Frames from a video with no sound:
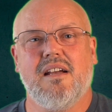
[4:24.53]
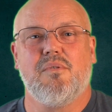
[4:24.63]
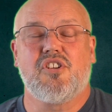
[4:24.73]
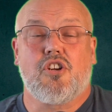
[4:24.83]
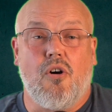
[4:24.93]

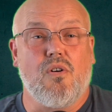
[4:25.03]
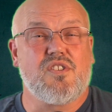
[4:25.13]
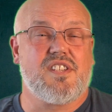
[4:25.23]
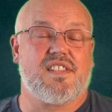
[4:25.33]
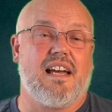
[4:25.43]
which
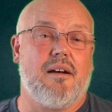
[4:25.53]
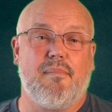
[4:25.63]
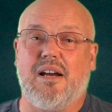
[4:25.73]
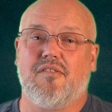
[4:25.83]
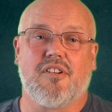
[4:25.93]
causes that
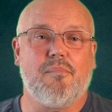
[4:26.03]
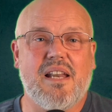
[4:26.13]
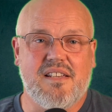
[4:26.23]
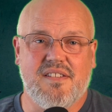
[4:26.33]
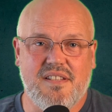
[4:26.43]
amount of
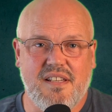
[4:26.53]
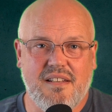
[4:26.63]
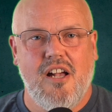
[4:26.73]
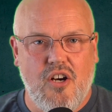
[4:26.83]
complexity.